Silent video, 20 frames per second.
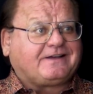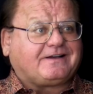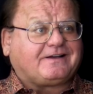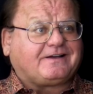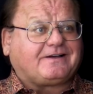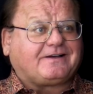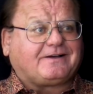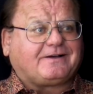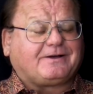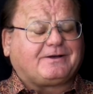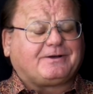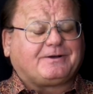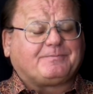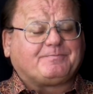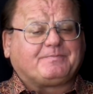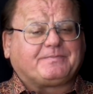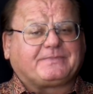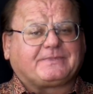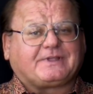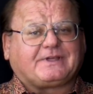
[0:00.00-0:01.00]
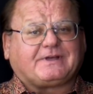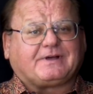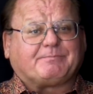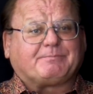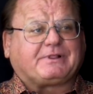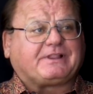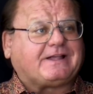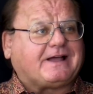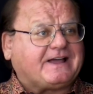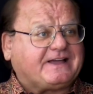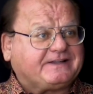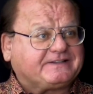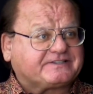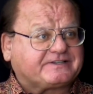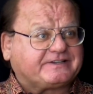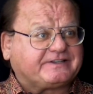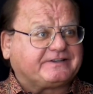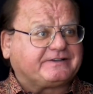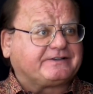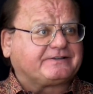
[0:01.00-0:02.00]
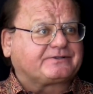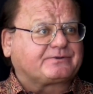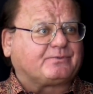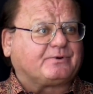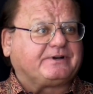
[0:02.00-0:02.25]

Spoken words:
appliances.